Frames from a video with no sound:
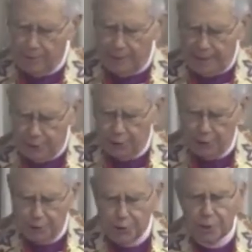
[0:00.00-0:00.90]

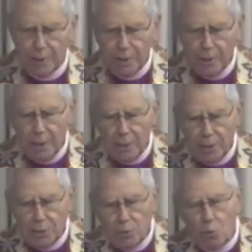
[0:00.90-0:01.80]
predictions
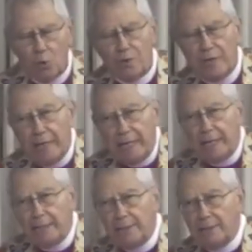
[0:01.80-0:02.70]
toward the
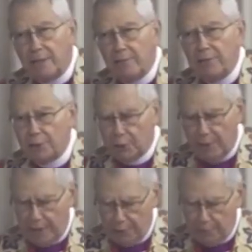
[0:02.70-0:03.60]
end of this
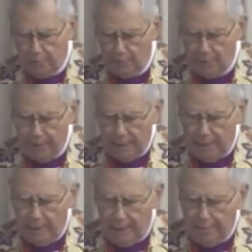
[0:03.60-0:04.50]
gospel
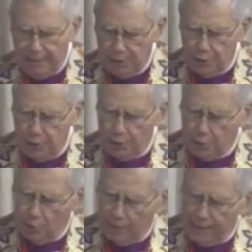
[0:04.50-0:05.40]
by
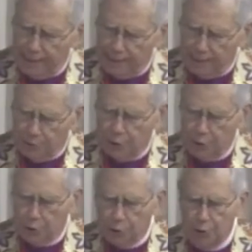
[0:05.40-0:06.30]
Jesus where he tells
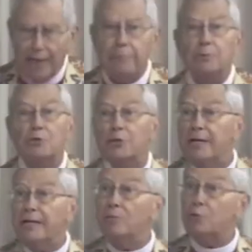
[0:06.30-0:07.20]
his disciples
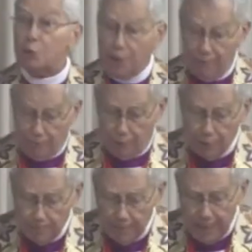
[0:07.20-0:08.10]
that he will
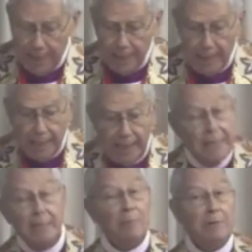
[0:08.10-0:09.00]
suffer
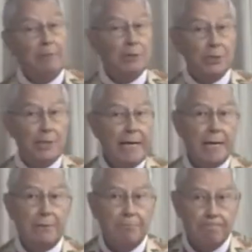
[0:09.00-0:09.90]
and he'll be put to
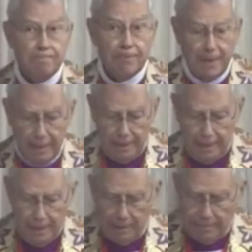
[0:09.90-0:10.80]
death.
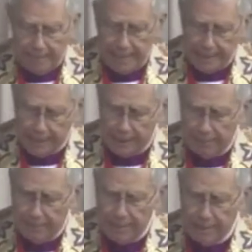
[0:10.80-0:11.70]
And
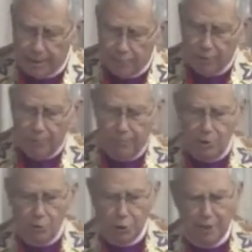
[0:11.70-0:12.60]
immediately Peter
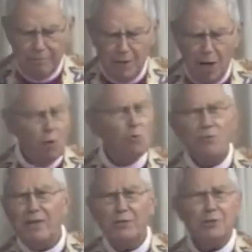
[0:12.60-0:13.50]
rebukes him. No,
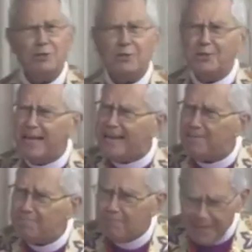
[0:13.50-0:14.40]
this
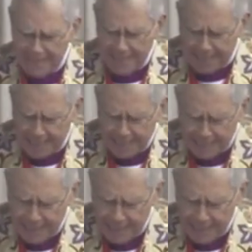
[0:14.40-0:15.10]
can't be.